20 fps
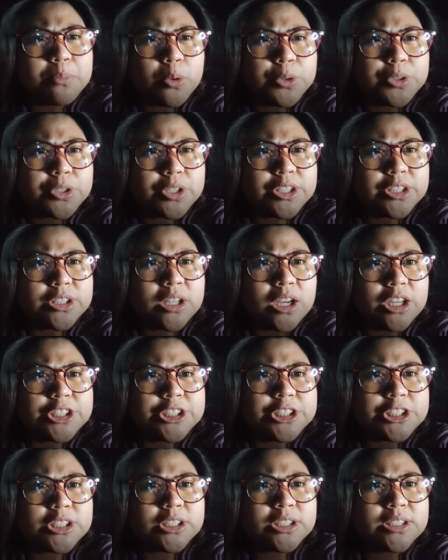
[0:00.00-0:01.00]
bone
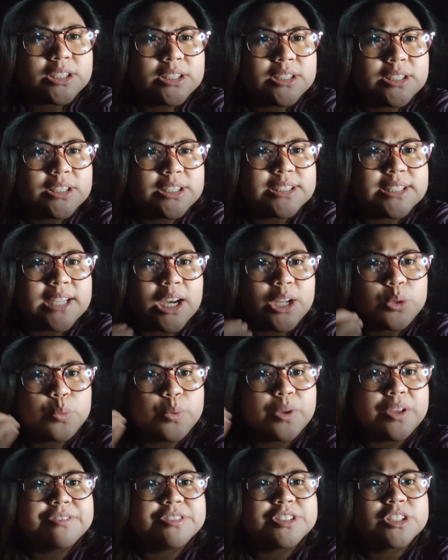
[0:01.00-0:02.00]
conduction, the sound
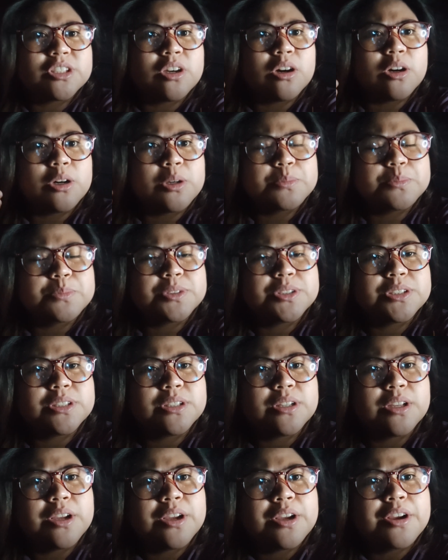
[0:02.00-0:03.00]
waves
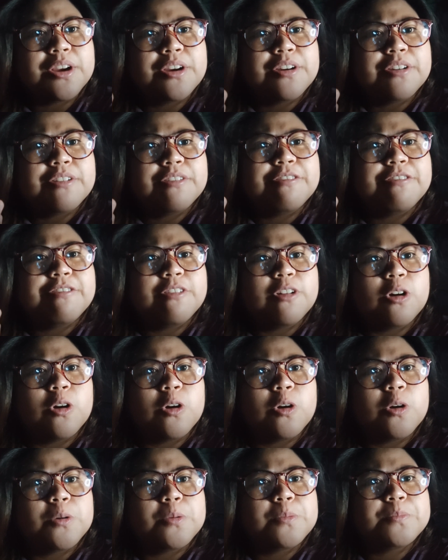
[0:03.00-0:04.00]
comes
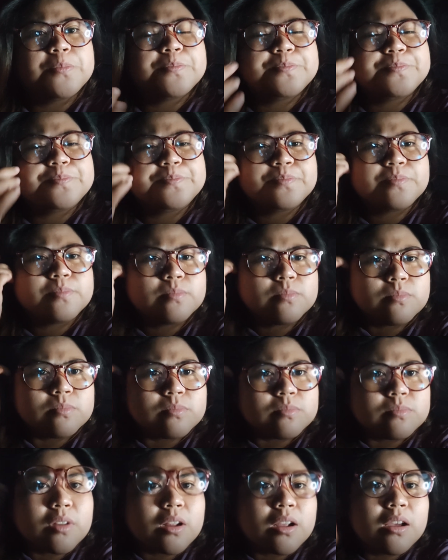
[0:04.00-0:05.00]
from
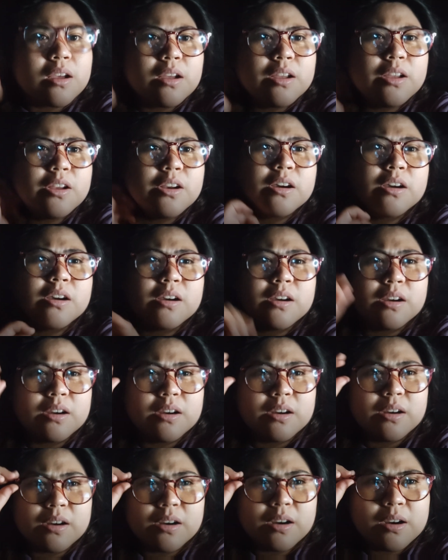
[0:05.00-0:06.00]

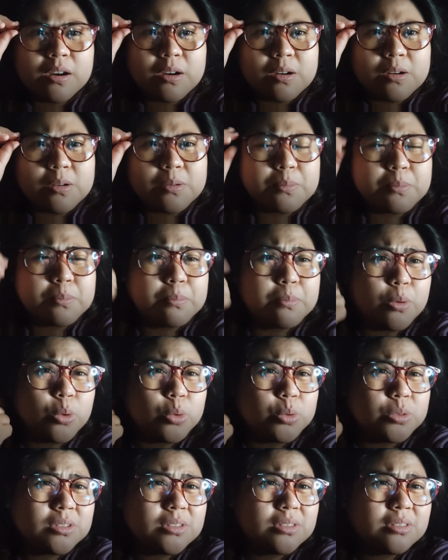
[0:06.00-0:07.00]
your
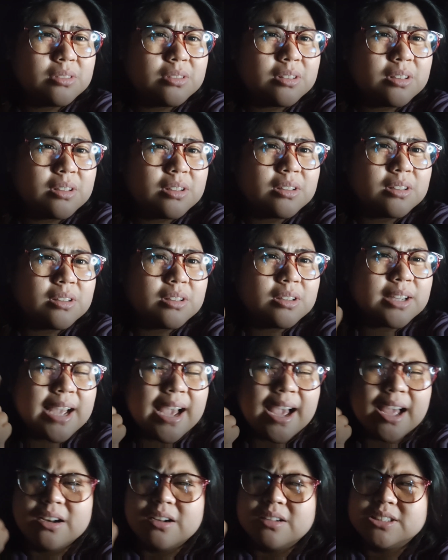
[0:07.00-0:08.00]
bone
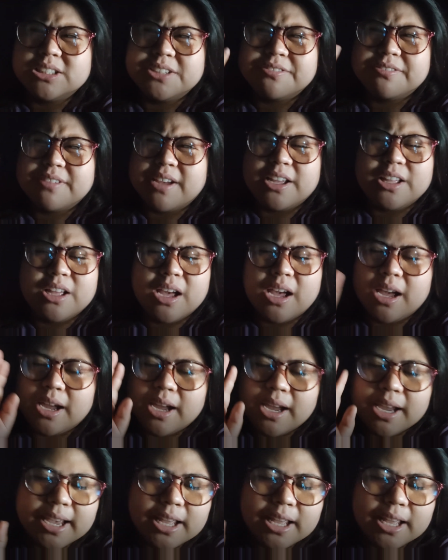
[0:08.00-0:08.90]
canals. If I